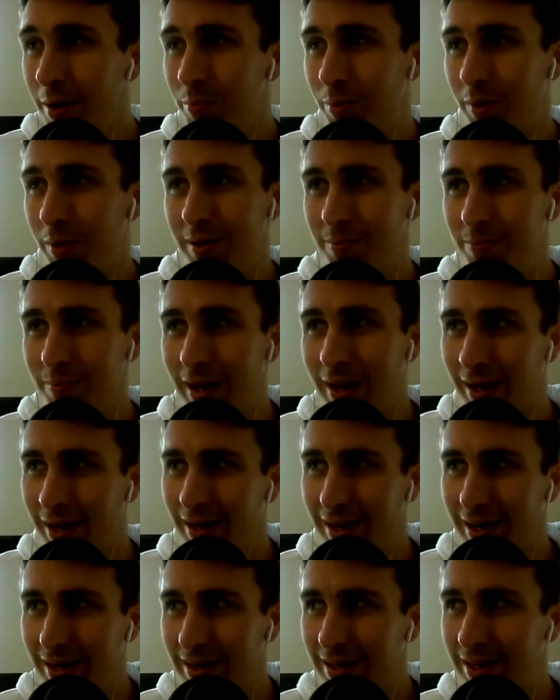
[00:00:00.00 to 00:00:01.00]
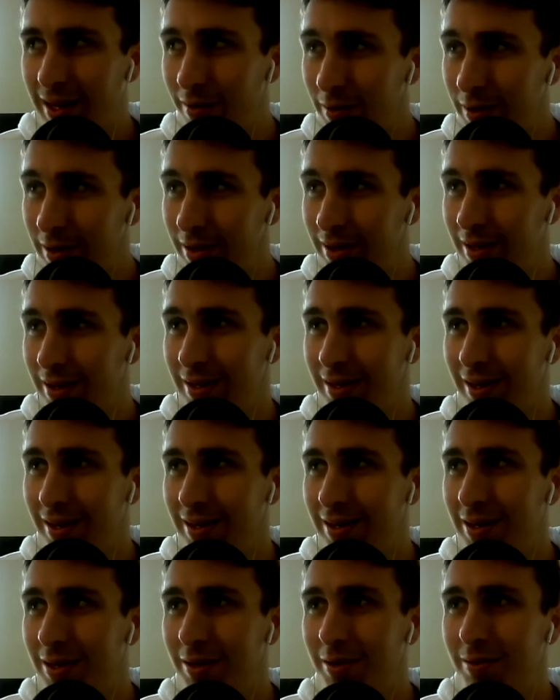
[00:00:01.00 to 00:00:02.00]
but man, given
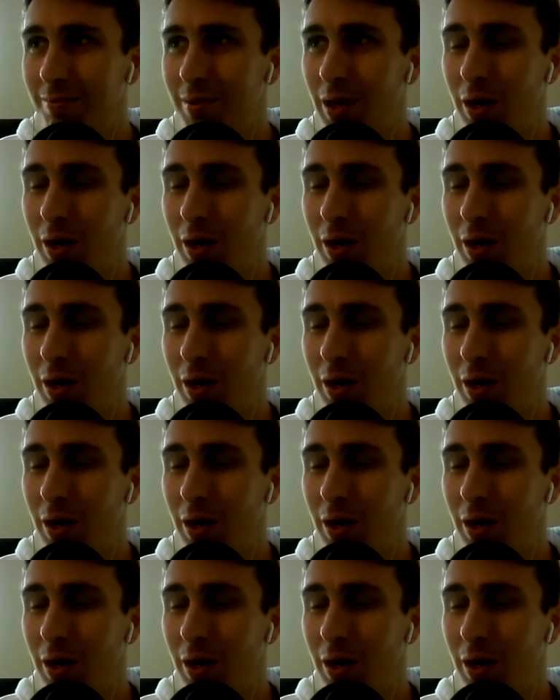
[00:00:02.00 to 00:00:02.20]
the